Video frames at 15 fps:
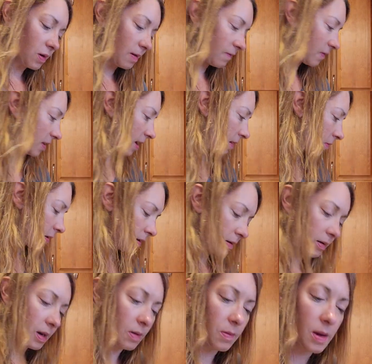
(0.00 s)
off of that one,
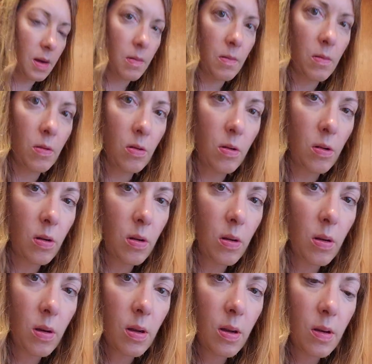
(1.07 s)
here we go.
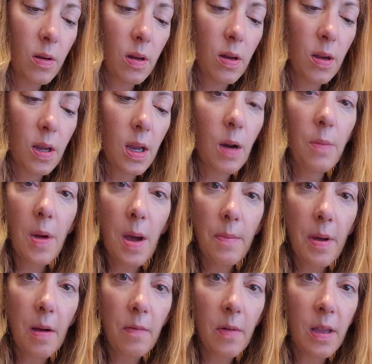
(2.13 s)
It'll pop
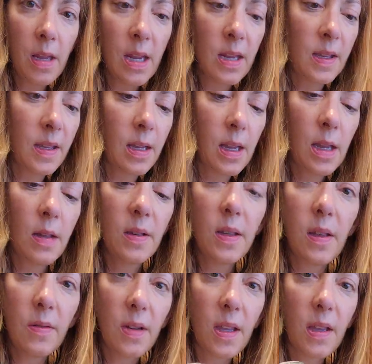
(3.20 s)
out really easily. So
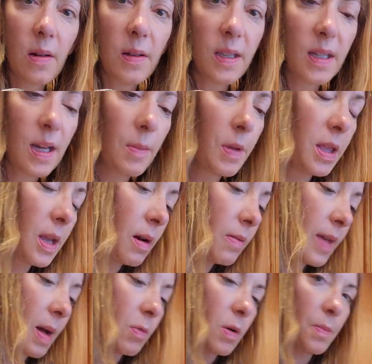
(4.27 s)
there's a little stem in there
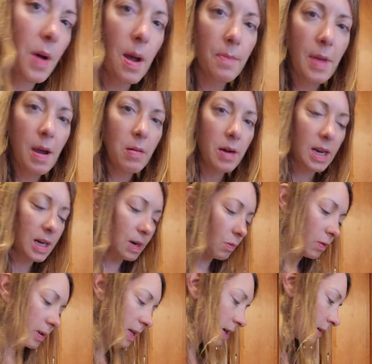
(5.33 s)
that will pop out and it
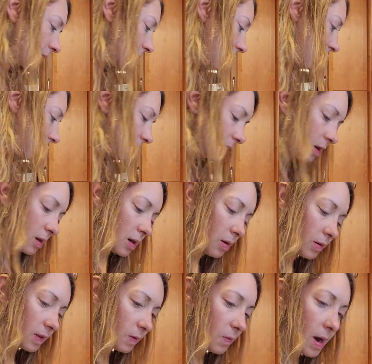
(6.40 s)
will yield, and that's how you know
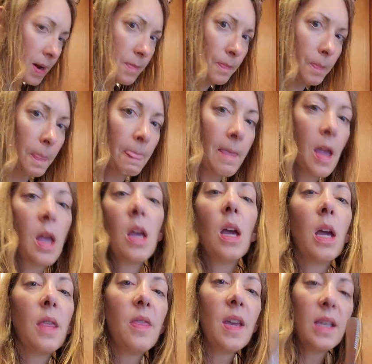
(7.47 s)
it's ripe.
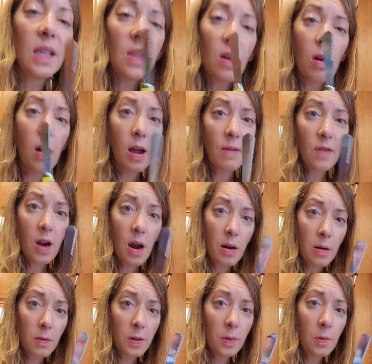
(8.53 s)
This is our
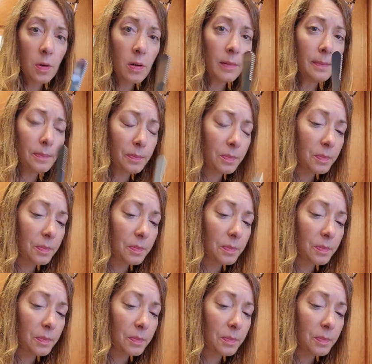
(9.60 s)
avocado tool.